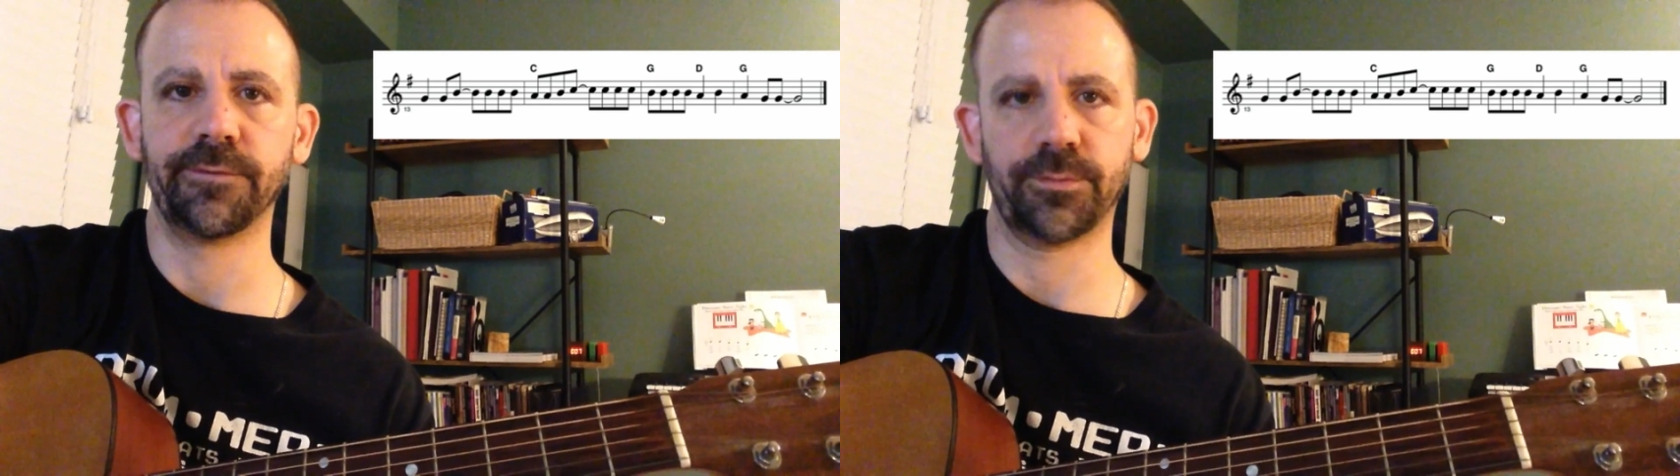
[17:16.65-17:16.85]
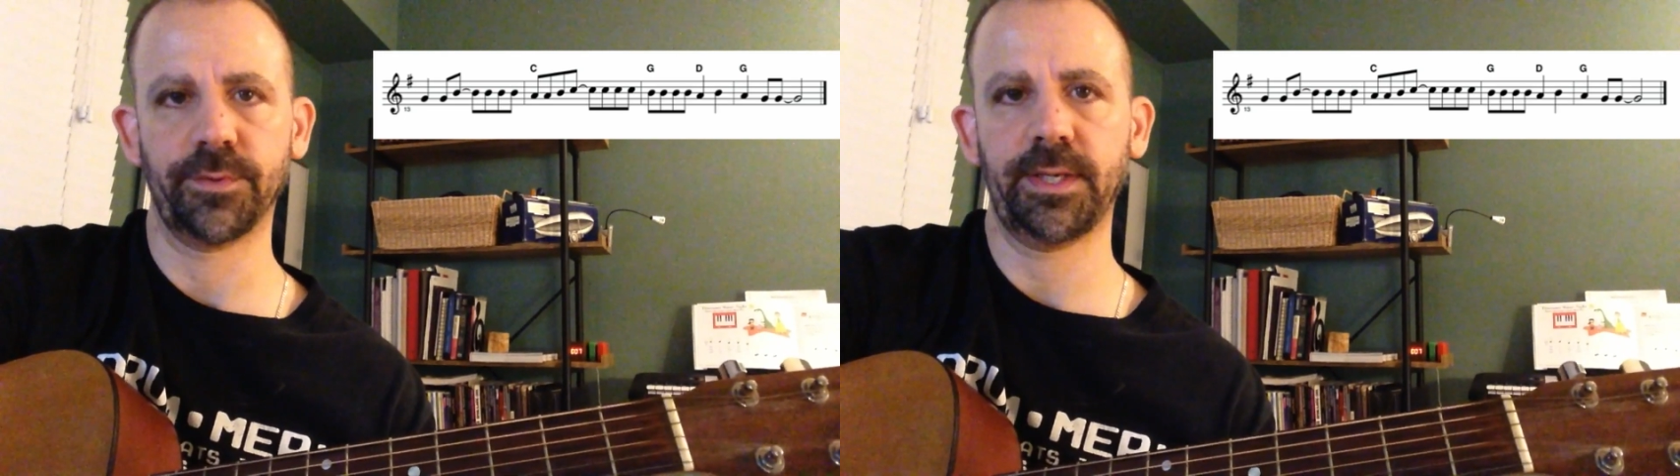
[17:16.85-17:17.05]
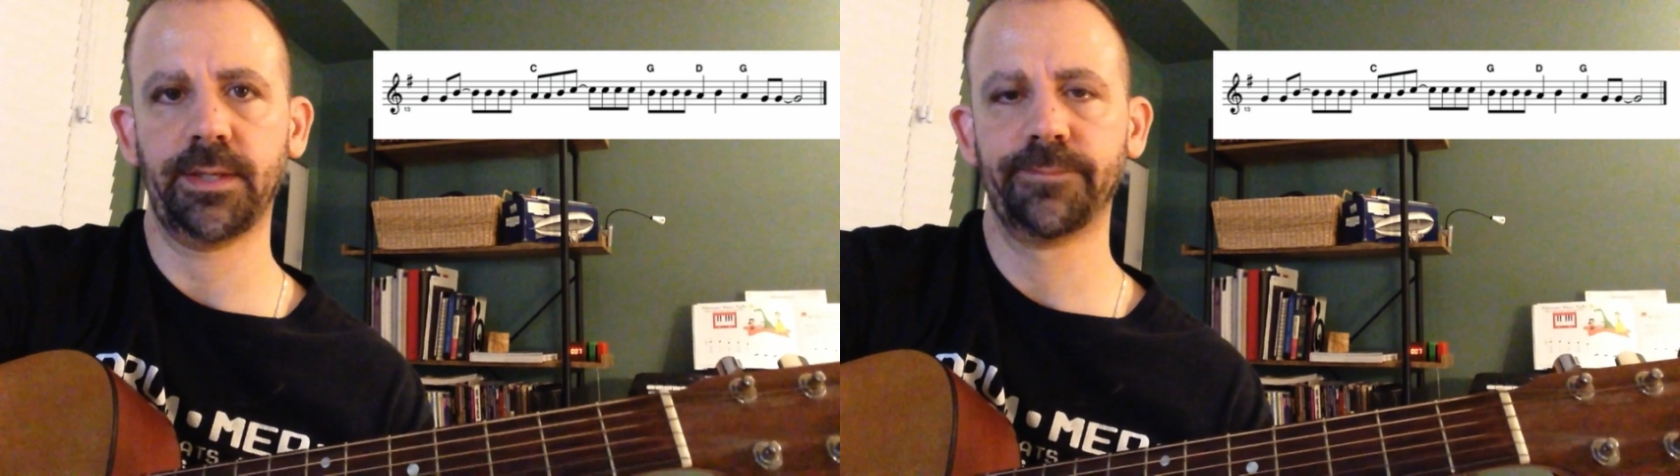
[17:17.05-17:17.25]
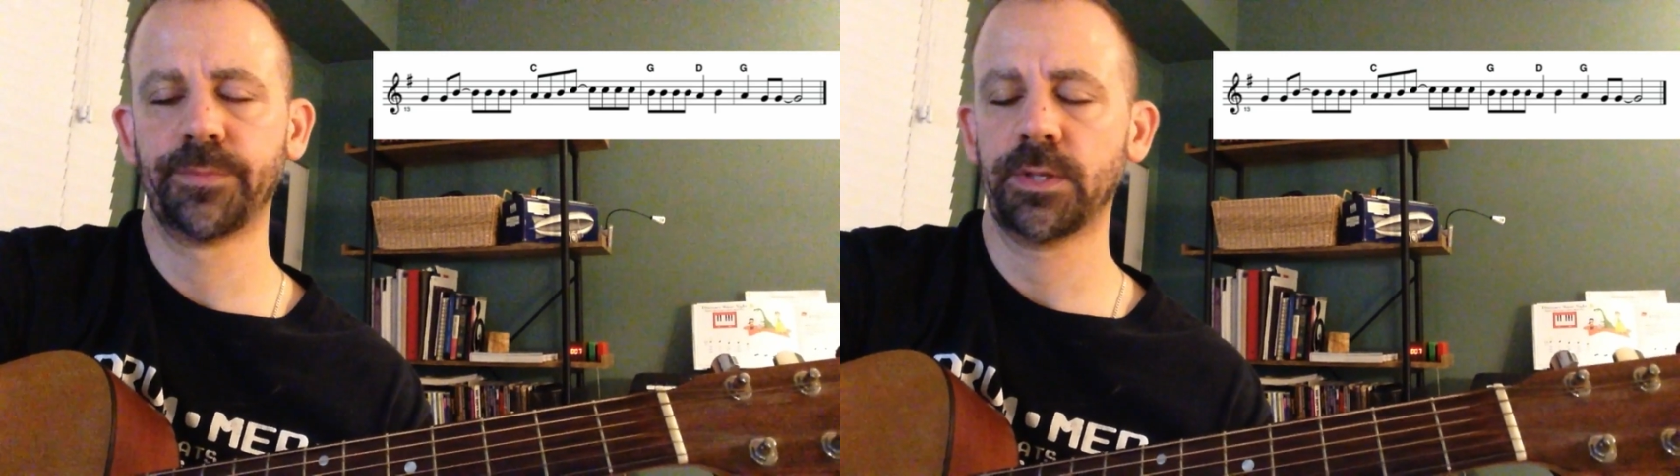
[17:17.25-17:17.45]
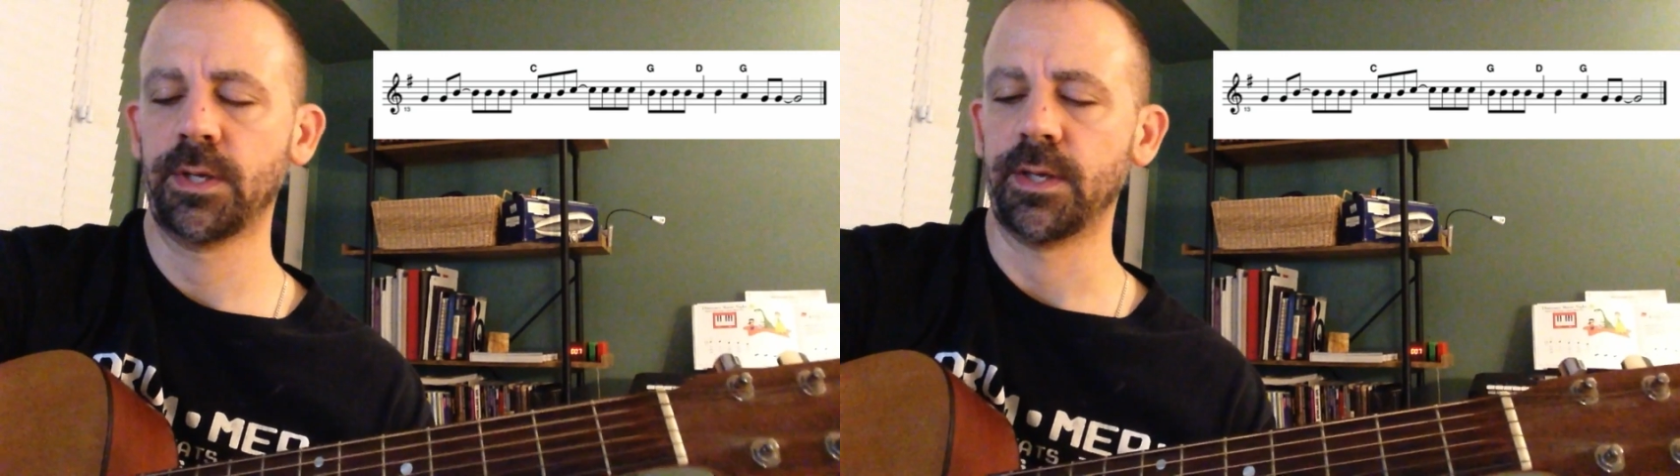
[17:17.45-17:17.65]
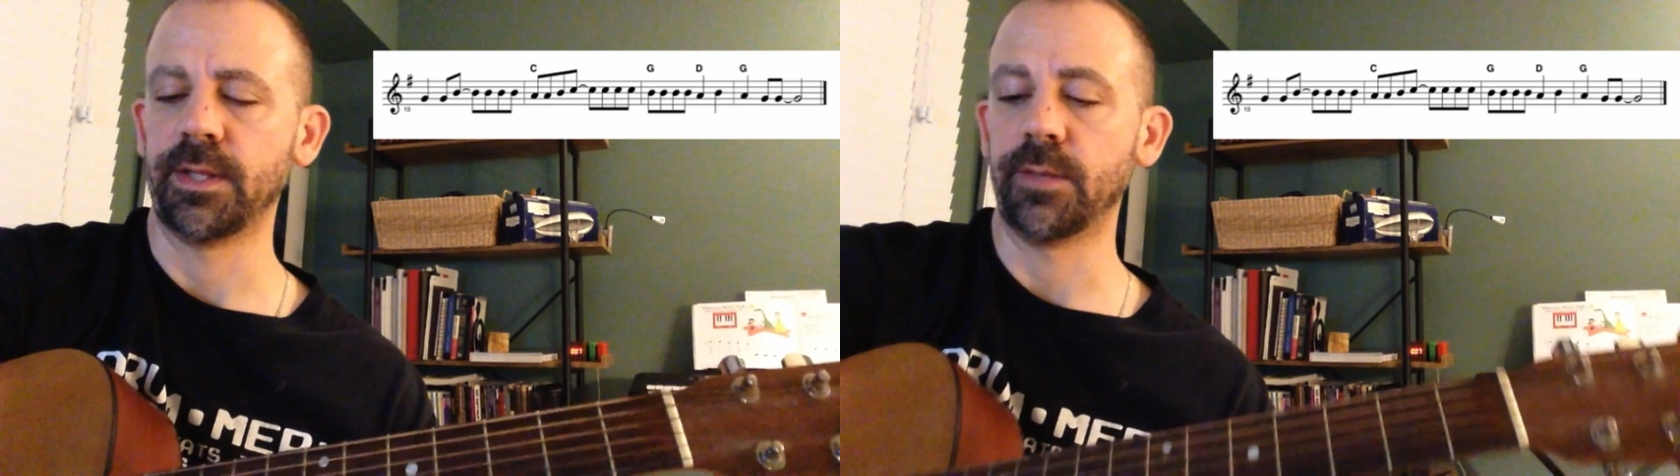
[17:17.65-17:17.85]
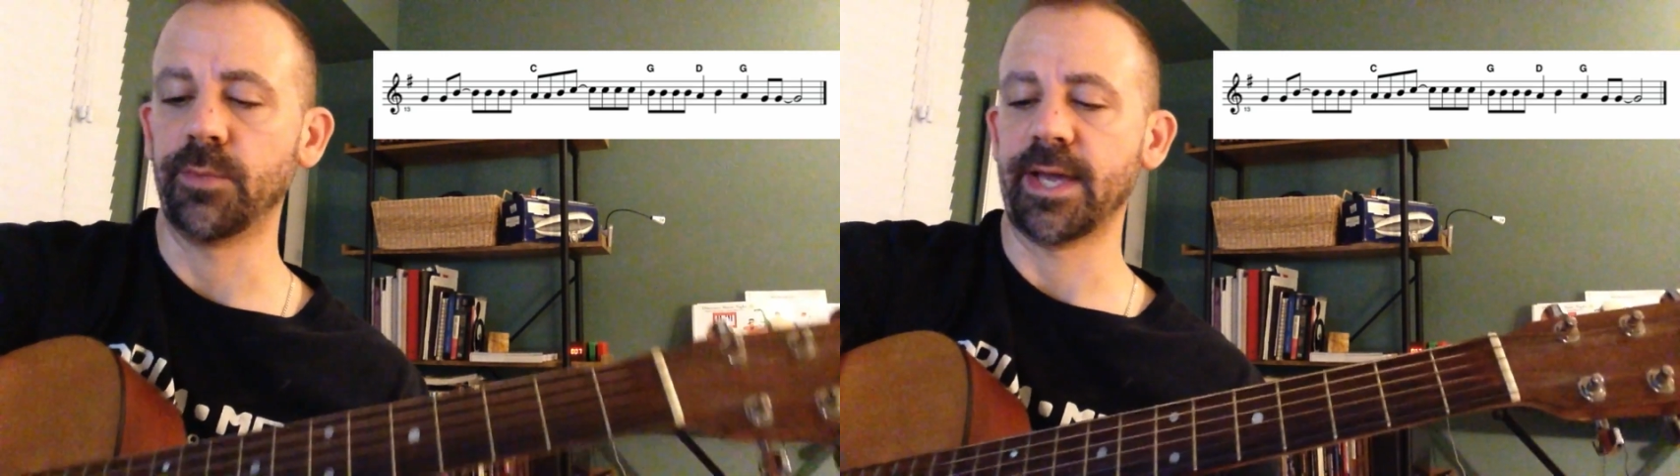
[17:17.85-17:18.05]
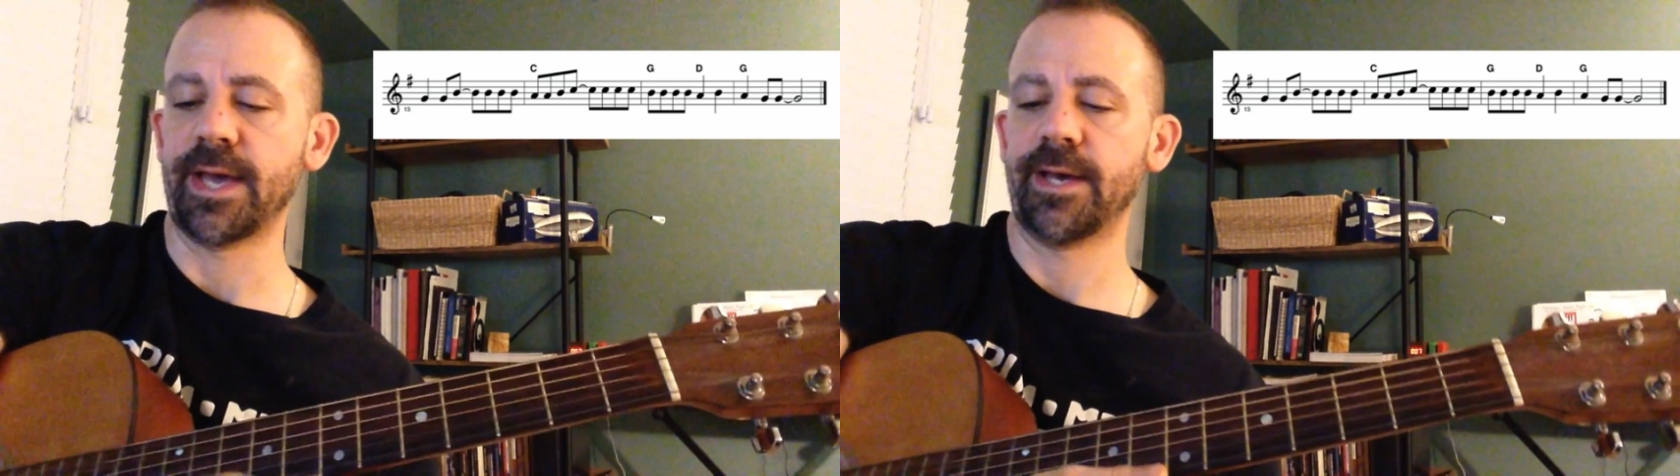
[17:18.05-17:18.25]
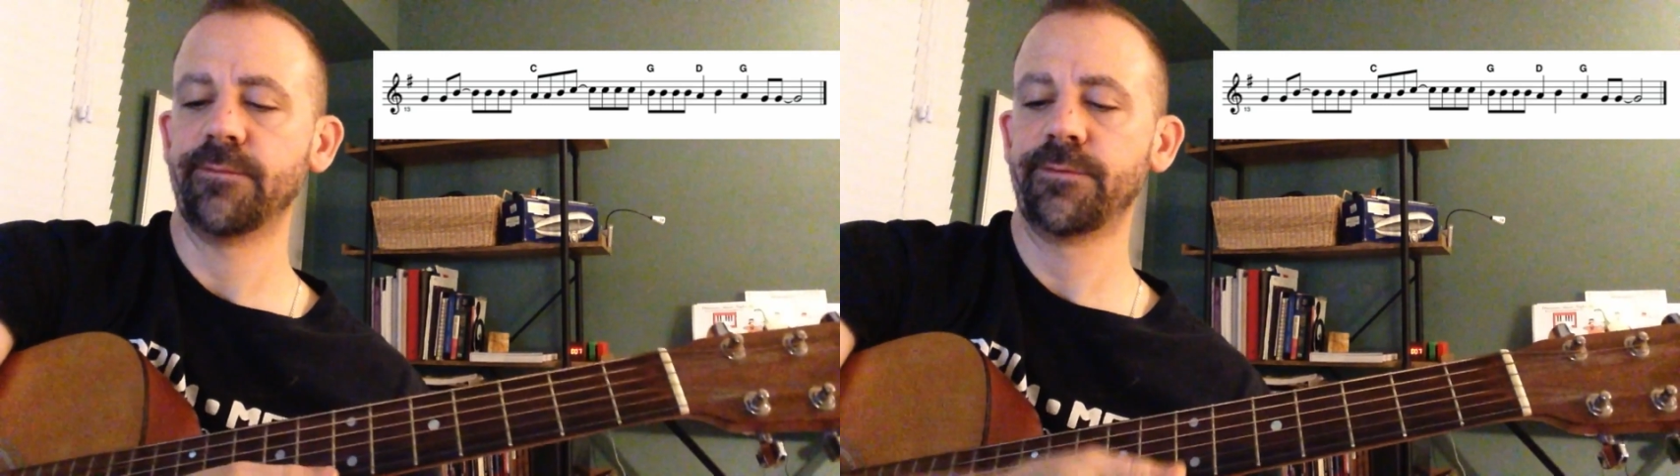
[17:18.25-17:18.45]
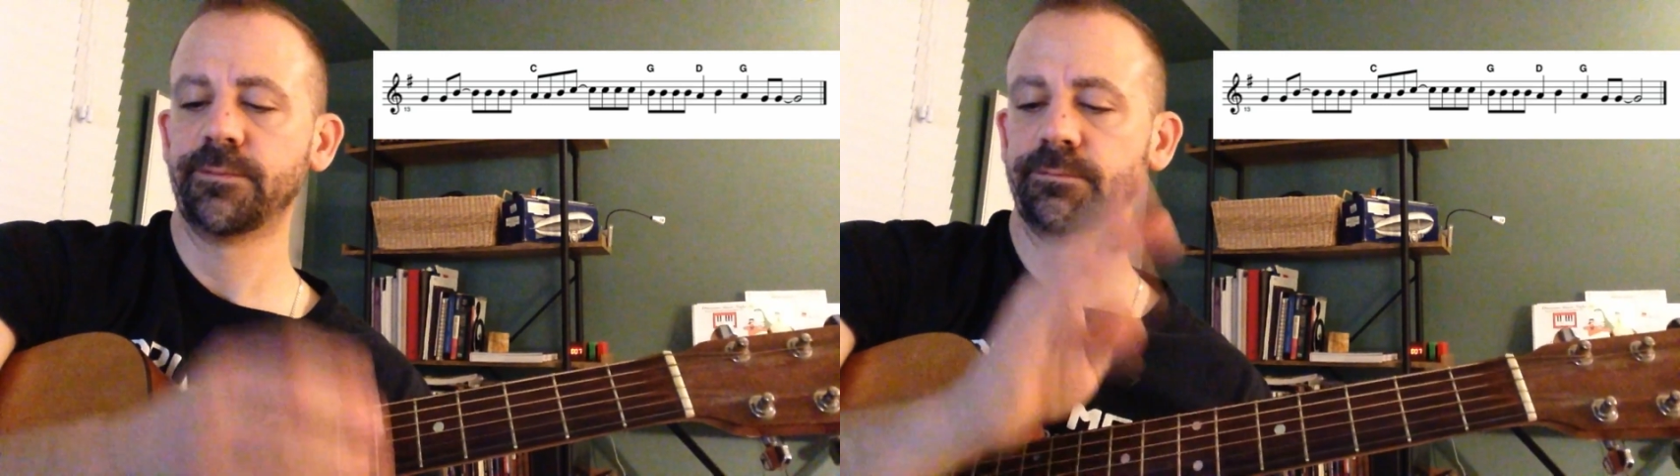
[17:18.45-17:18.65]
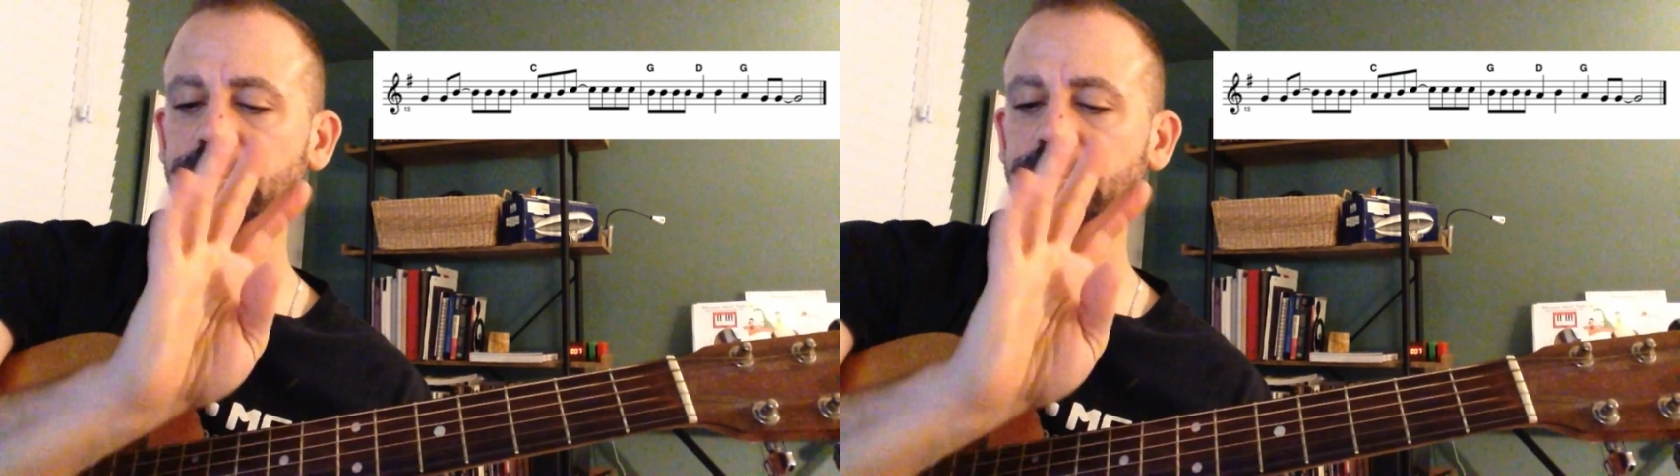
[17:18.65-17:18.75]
3. And then we have